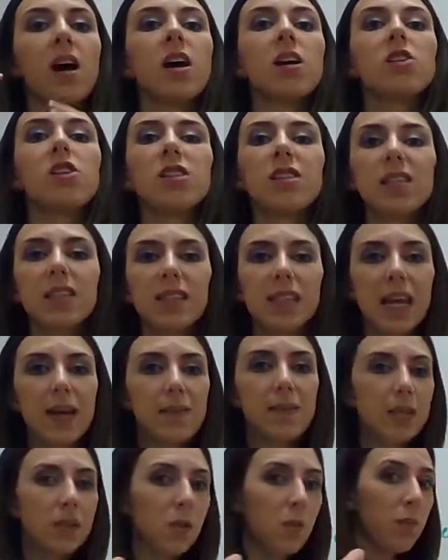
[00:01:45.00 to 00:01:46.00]
Just the same
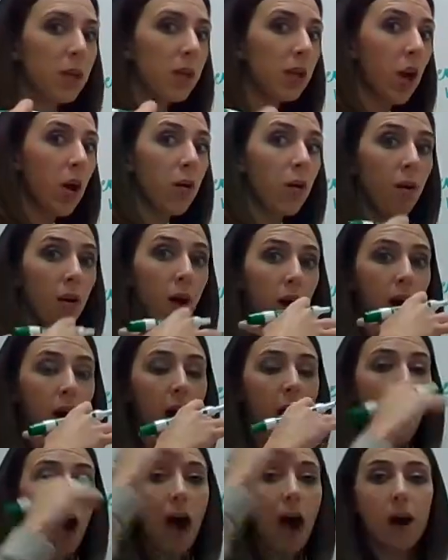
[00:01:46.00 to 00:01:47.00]
as when we go
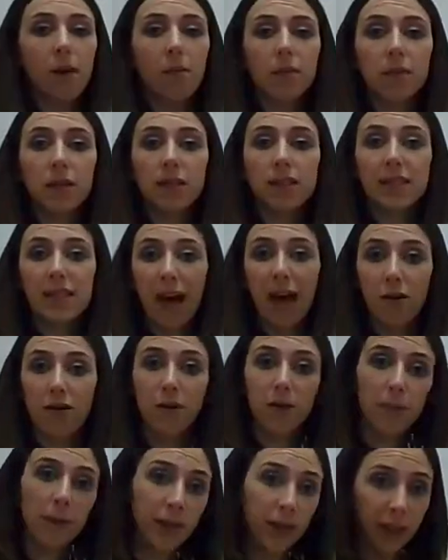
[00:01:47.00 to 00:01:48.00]
down
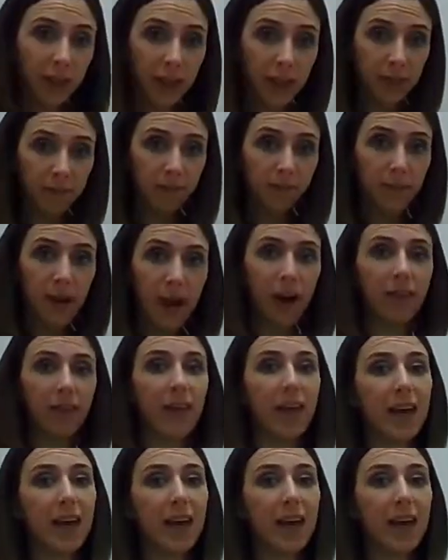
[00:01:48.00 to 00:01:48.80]
the period, how they